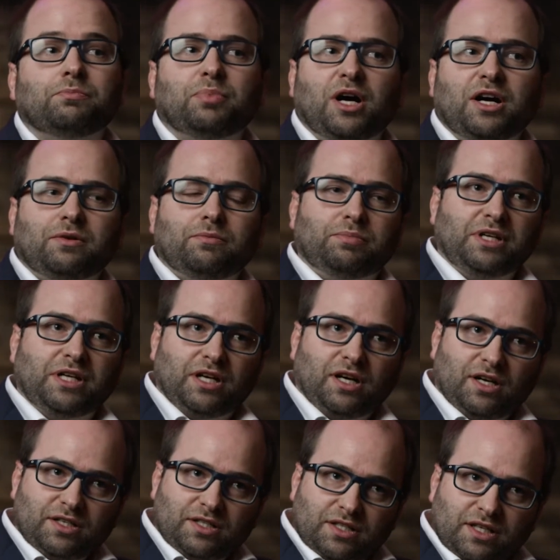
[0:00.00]
But
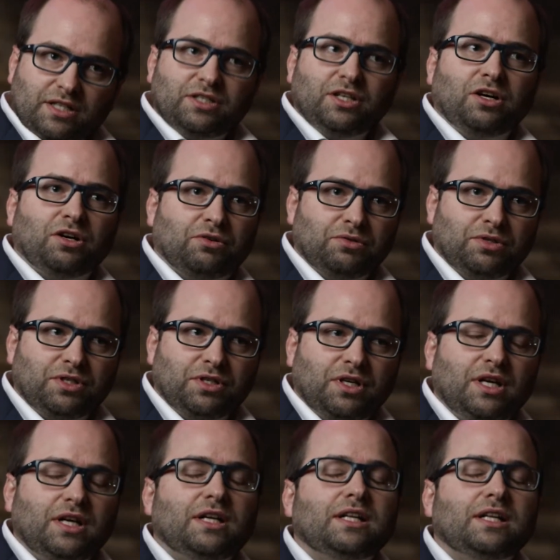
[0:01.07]
because they don't,